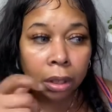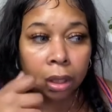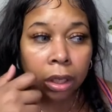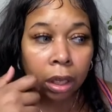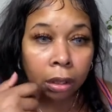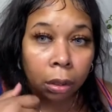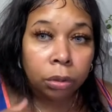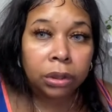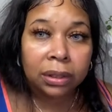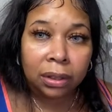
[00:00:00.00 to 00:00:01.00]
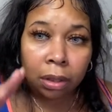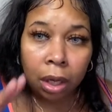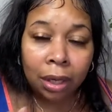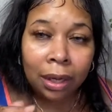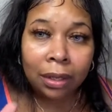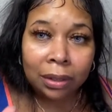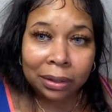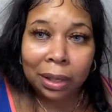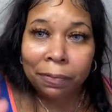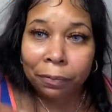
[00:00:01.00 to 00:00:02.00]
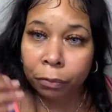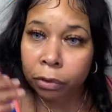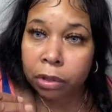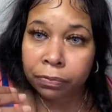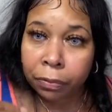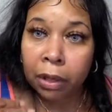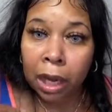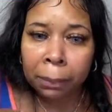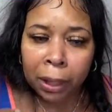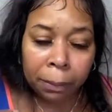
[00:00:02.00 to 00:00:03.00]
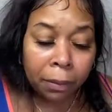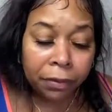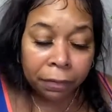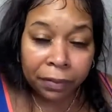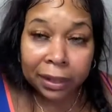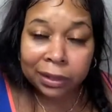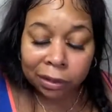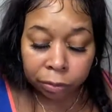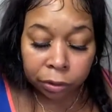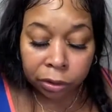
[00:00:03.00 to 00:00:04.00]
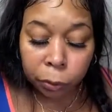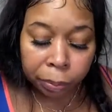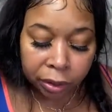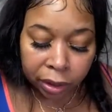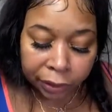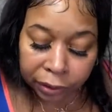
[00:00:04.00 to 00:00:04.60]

and lotions and all of that good stuff for the upkeep of your face is super good.